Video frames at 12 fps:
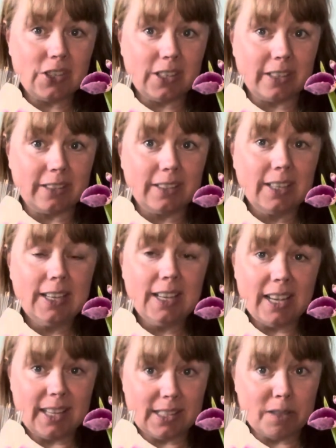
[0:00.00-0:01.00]
year
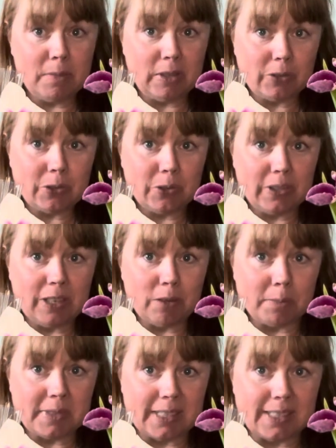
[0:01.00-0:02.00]
is the
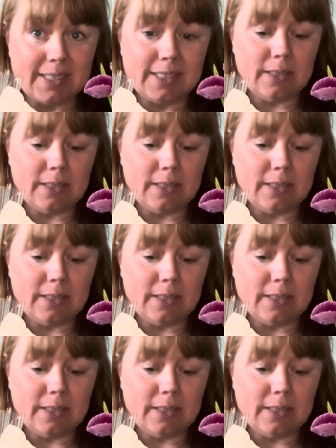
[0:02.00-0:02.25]
Miltoniopsis,